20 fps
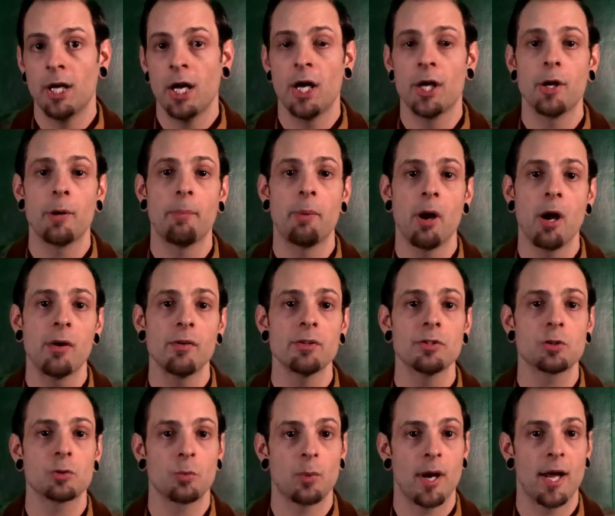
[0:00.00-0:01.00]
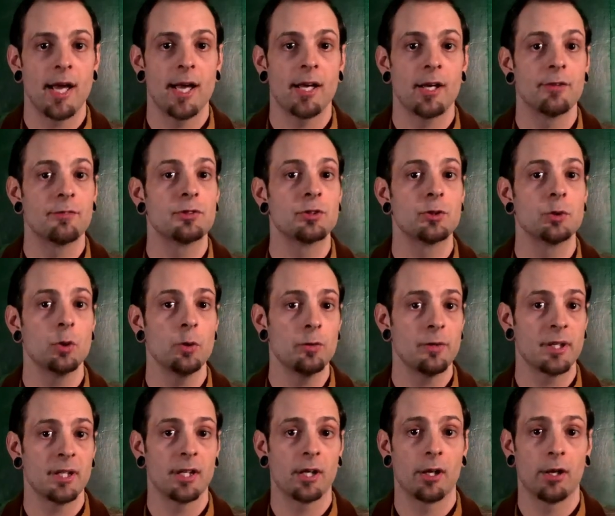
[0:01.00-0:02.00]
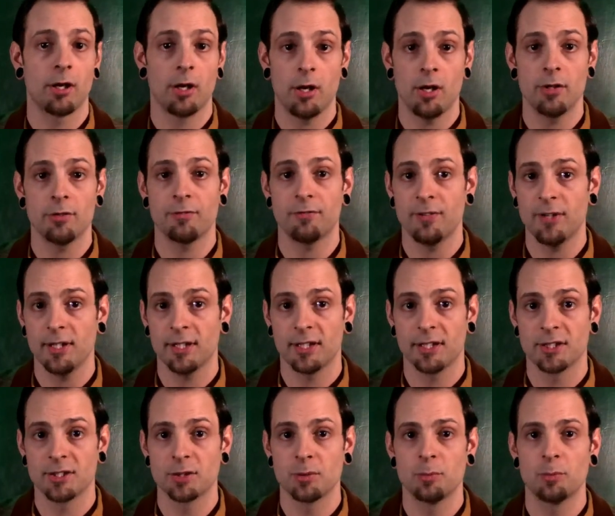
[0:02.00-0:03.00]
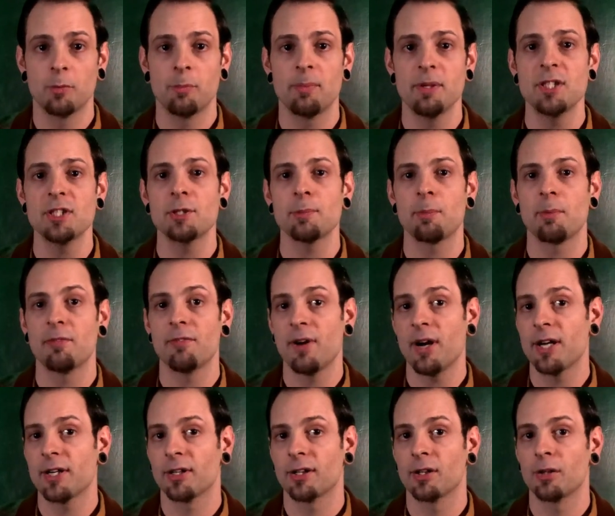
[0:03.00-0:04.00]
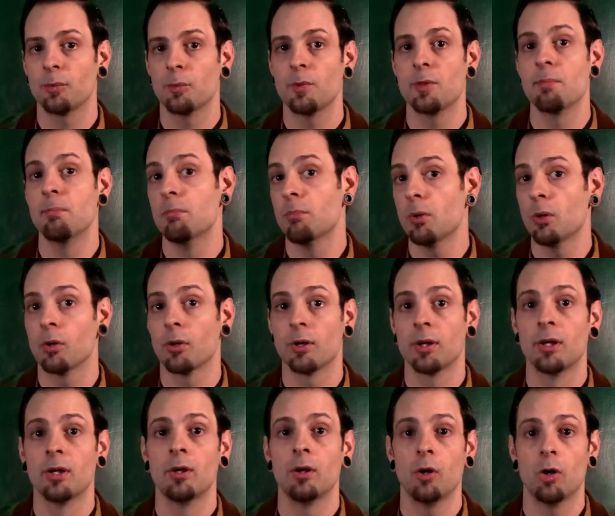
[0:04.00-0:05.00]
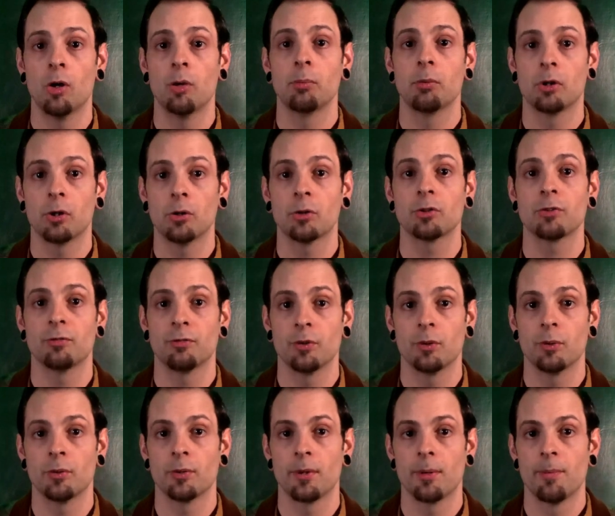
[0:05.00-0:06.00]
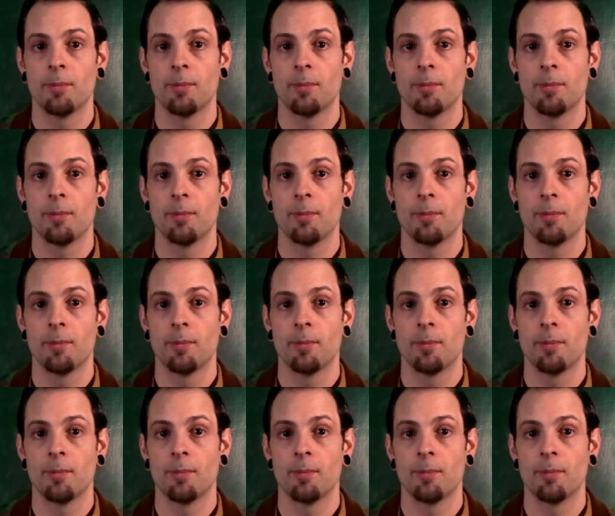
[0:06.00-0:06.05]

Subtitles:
and her parents' way of soothing her hurt feelings would be to provide her with more home-cooked food.